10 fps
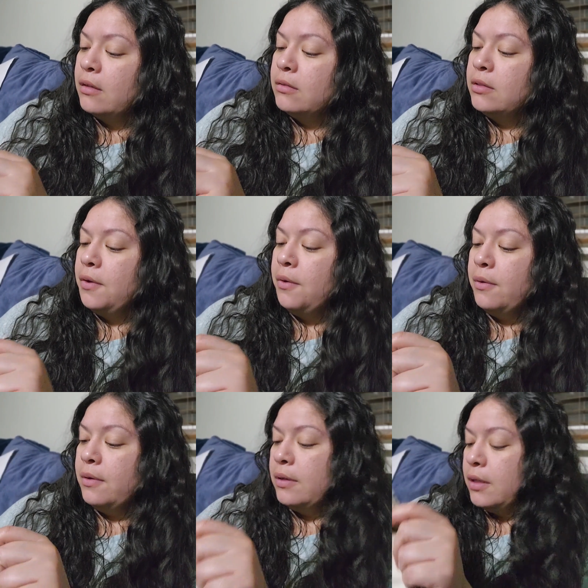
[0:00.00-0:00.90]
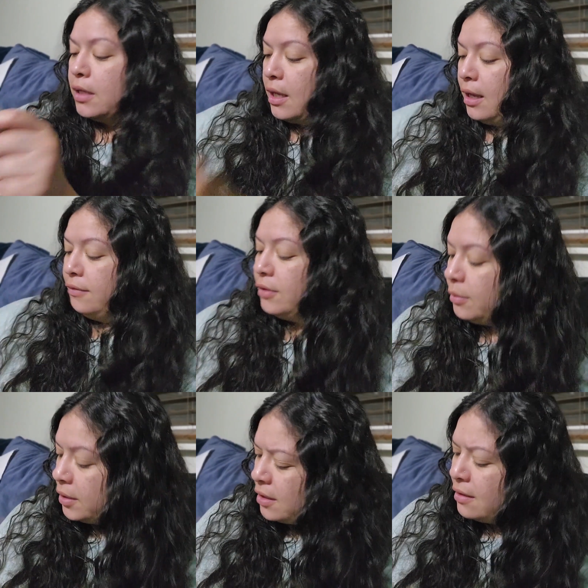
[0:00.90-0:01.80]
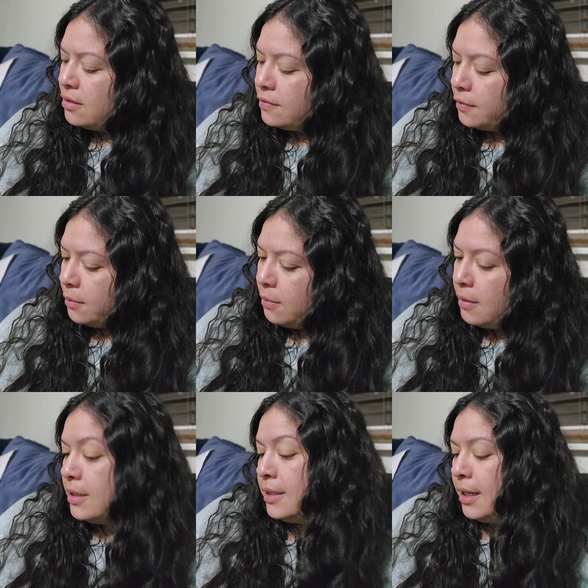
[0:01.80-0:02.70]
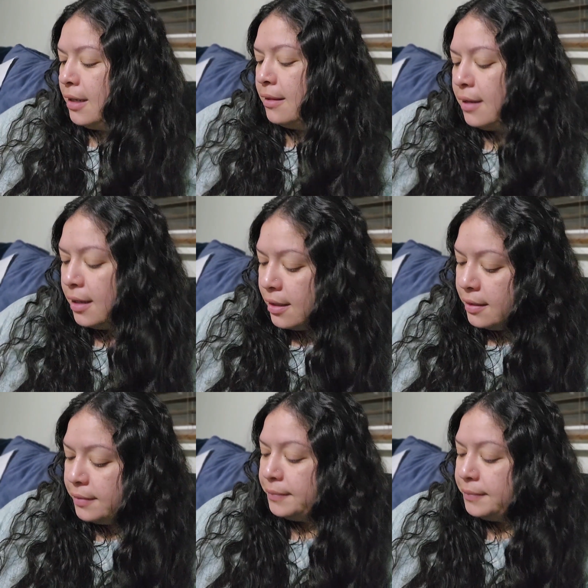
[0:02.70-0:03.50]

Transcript: So I've only worked on this for one day, I think.